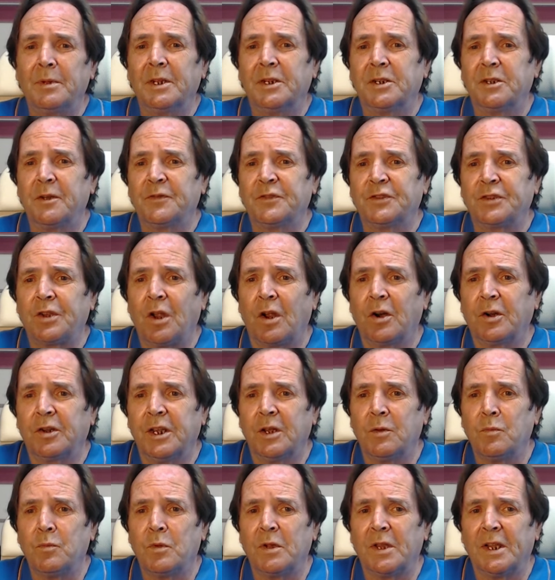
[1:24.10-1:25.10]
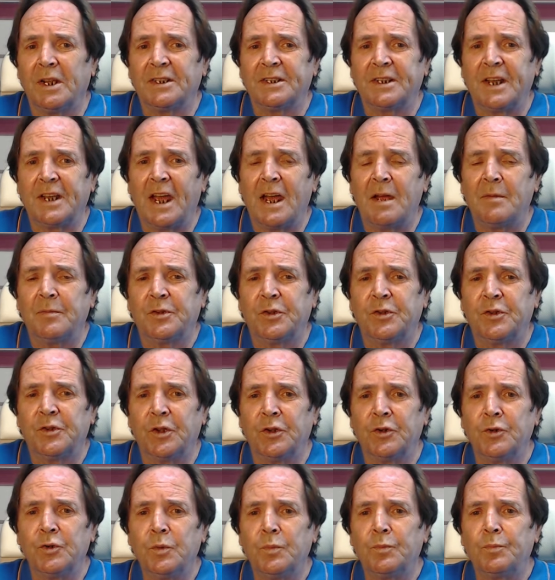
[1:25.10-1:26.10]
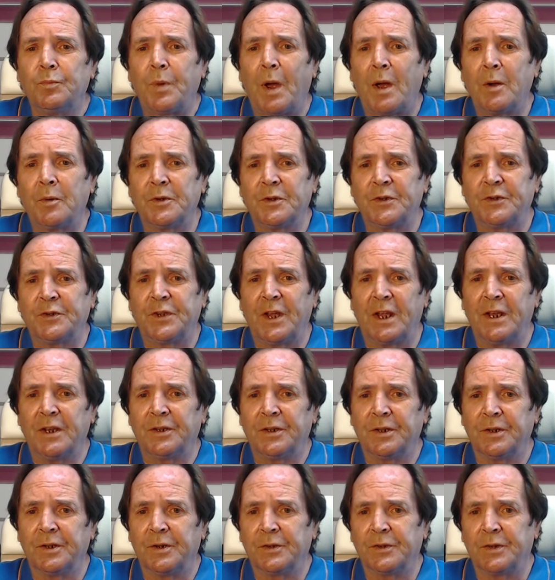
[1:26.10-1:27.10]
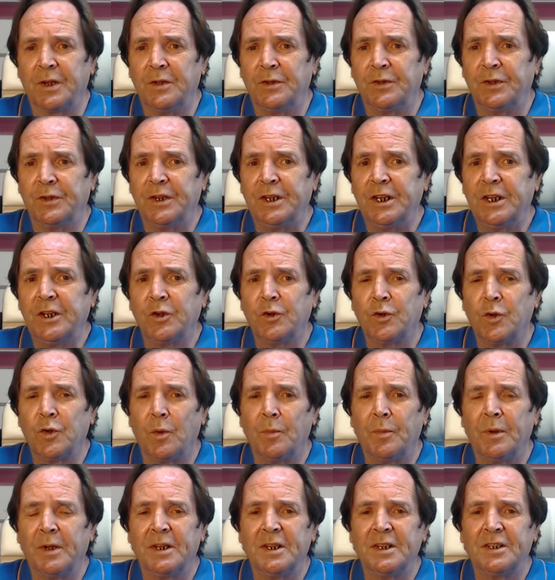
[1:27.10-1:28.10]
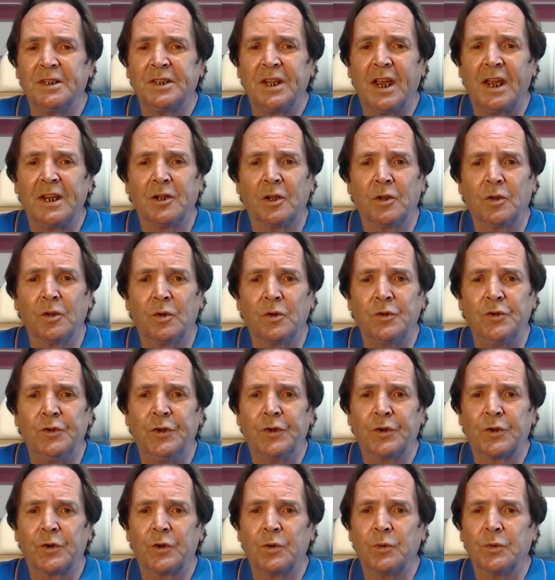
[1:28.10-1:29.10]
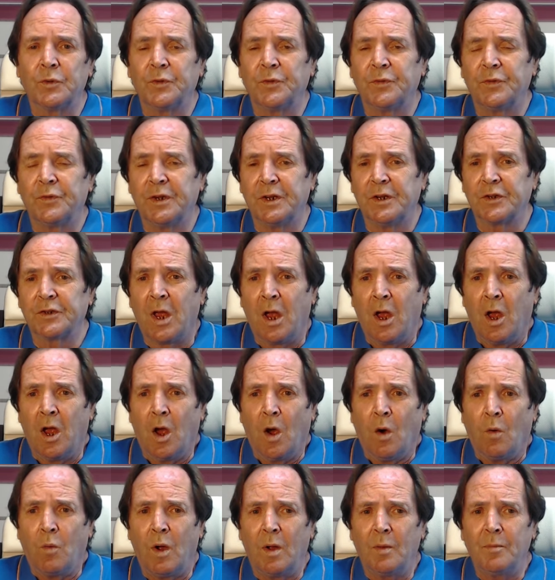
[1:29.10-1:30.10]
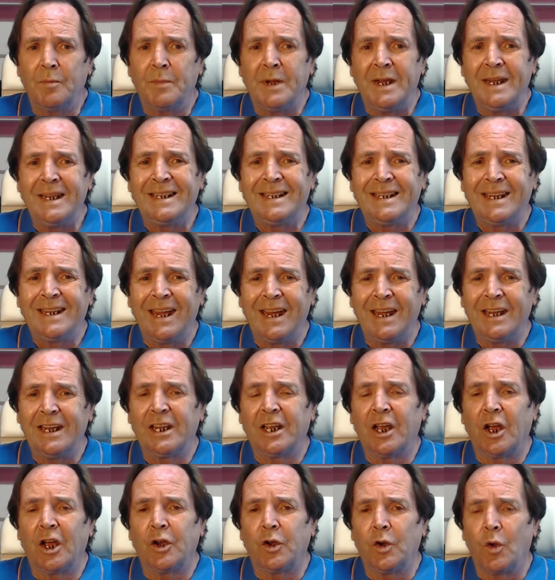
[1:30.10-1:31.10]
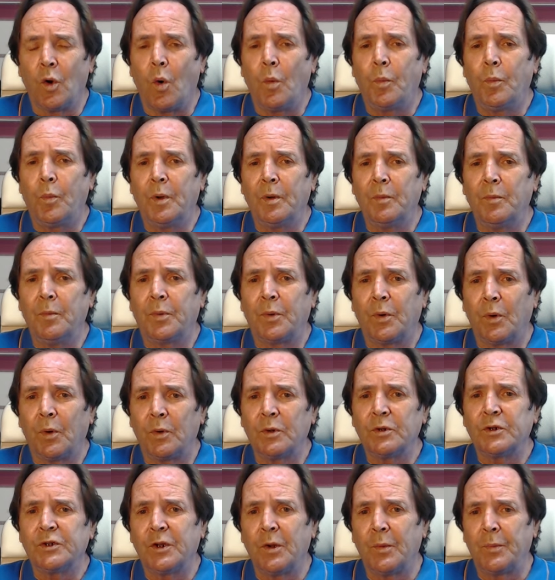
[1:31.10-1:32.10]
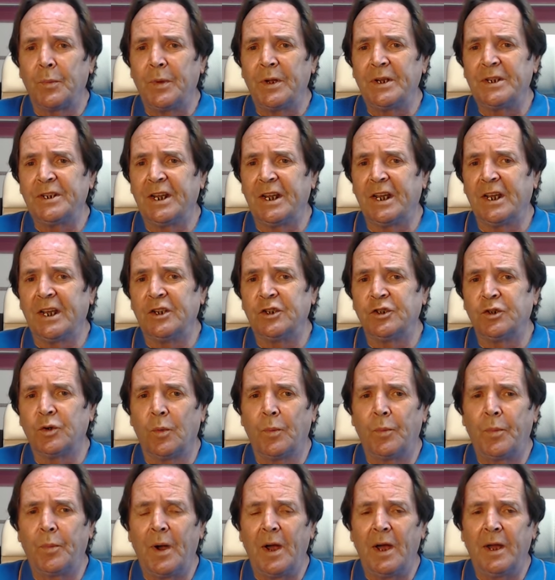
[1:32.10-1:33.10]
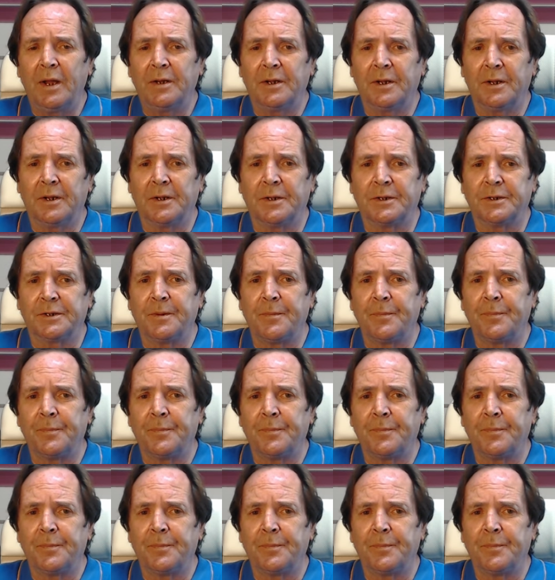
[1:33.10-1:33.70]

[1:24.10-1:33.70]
of Turkey will adapt to the new power centres in the economic and technological spheres while maintaining an open approach to potential partners.